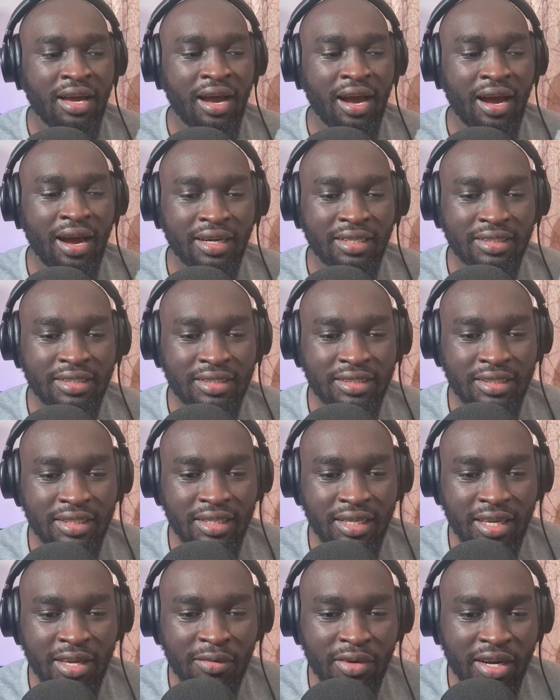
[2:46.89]
And
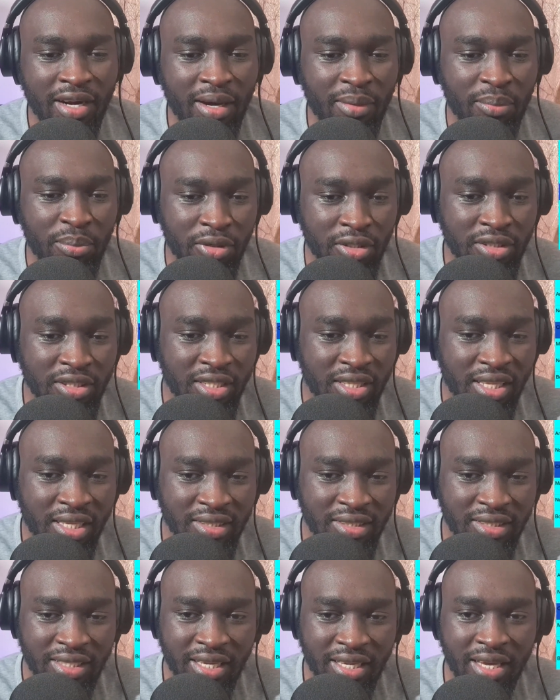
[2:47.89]
he will approach
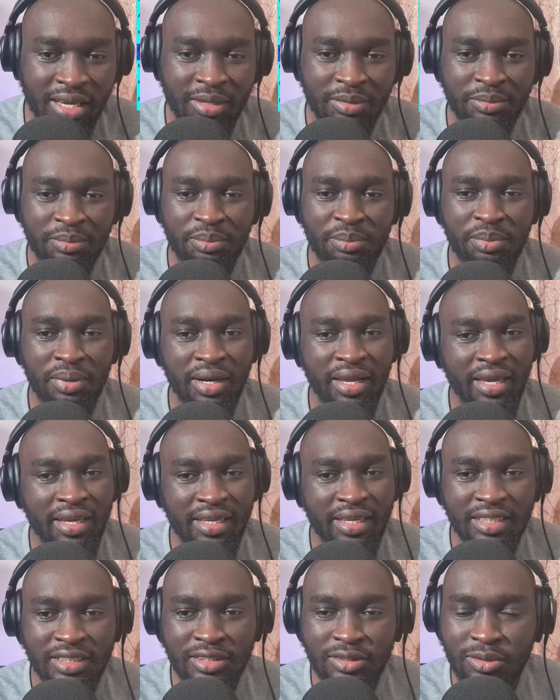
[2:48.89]
this game
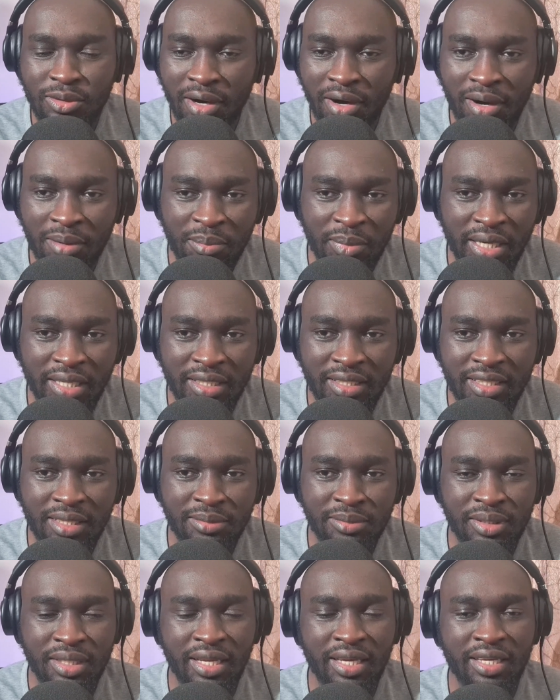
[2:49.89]
playing into our mind games.